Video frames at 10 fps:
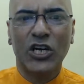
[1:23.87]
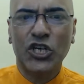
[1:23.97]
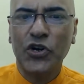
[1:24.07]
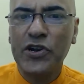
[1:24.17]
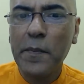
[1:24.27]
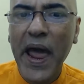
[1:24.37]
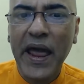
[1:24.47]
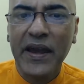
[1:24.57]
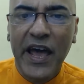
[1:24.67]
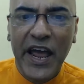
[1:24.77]
should
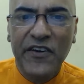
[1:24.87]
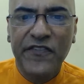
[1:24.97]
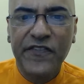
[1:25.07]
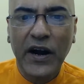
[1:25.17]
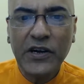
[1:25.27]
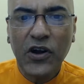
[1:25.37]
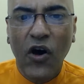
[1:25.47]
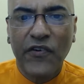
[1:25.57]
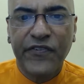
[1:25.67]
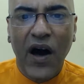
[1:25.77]
remain in front
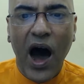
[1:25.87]
of